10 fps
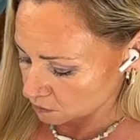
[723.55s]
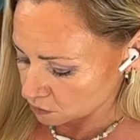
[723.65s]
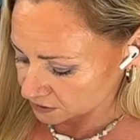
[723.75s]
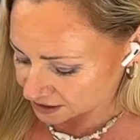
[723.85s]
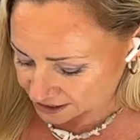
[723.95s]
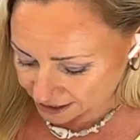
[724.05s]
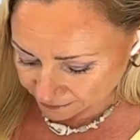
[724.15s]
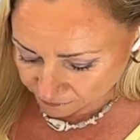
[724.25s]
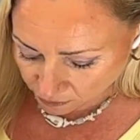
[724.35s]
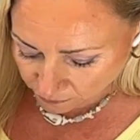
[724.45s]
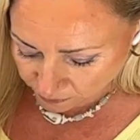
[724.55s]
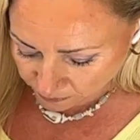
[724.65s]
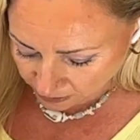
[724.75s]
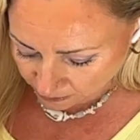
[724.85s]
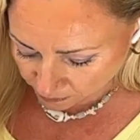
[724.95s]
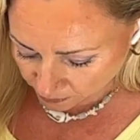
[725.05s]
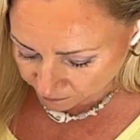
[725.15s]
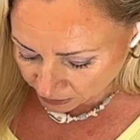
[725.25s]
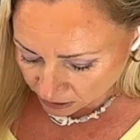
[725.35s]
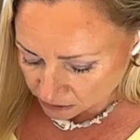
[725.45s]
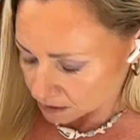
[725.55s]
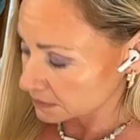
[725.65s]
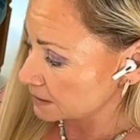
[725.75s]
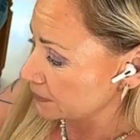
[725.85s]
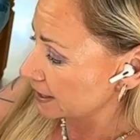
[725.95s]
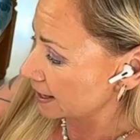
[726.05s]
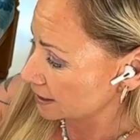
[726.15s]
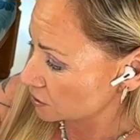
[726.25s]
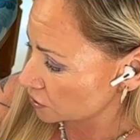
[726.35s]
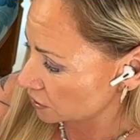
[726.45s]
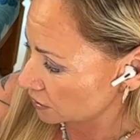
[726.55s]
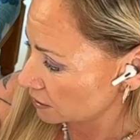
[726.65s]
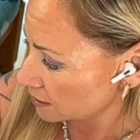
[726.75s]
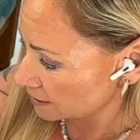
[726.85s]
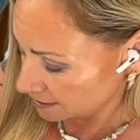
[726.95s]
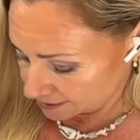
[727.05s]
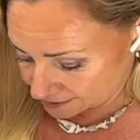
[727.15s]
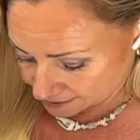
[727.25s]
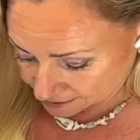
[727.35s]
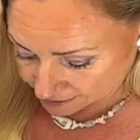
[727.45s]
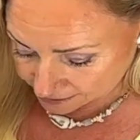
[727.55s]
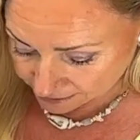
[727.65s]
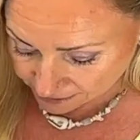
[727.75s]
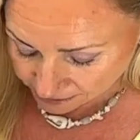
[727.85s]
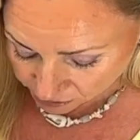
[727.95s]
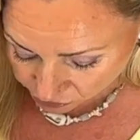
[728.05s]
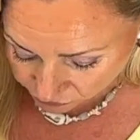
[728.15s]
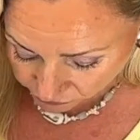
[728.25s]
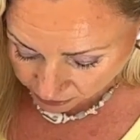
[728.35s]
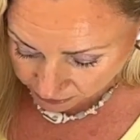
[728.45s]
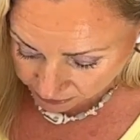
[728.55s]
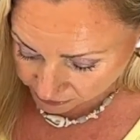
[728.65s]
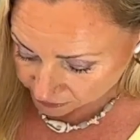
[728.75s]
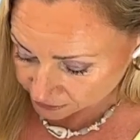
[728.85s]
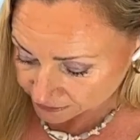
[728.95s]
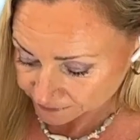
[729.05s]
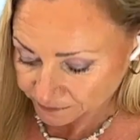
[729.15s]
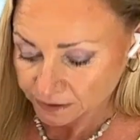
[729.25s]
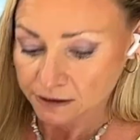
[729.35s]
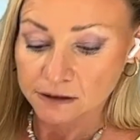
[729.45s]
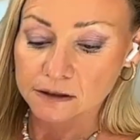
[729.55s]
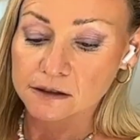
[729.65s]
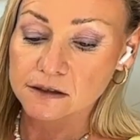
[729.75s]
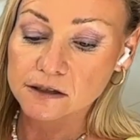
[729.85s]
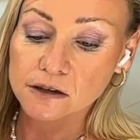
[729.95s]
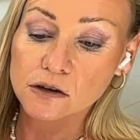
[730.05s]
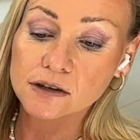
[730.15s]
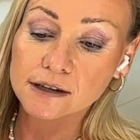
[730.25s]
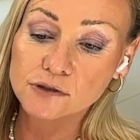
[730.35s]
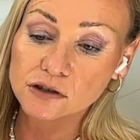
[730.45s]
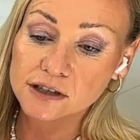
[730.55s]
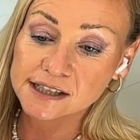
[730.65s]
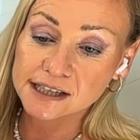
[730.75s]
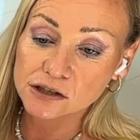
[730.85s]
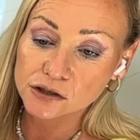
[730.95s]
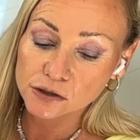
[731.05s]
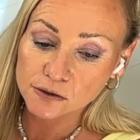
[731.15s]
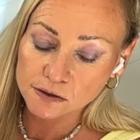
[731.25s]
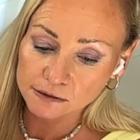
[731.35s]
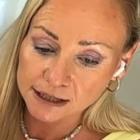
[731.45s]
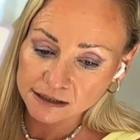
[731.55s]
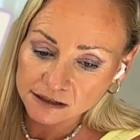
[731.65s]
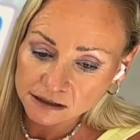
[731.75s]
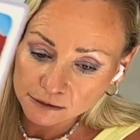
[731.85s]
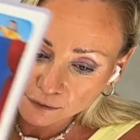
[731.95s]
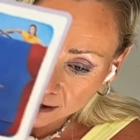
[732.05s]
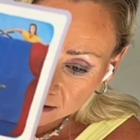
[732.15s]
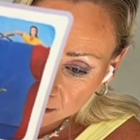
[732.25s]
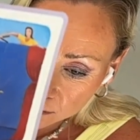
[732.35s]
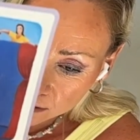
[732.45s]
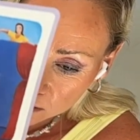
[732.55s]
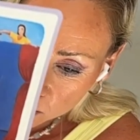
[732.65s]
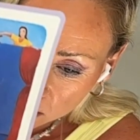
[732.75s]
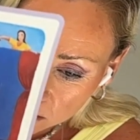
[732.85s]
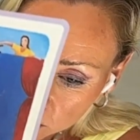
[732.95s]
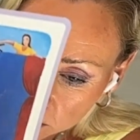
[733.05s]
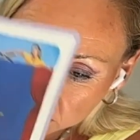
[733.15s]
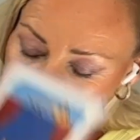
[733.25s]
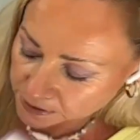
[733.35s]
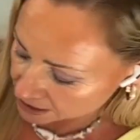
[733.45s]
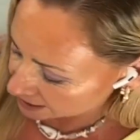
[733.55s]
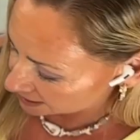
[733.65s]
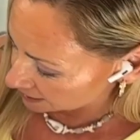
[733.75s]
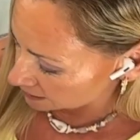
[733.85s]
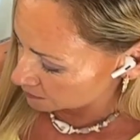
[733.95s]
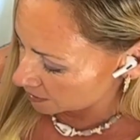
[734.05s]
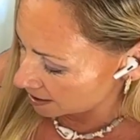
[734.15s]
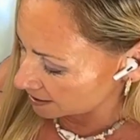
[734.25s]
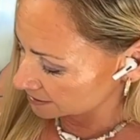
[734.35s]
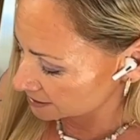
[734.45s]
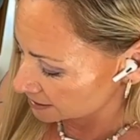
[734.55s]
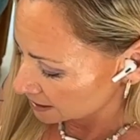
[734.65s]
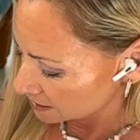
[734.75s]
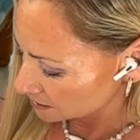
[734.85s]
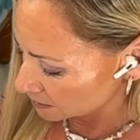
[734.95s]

Not wanting to get involved with people. Got manipulation and trust. So you could have trust issues leading to defensiveness because you've been manipulated in the past.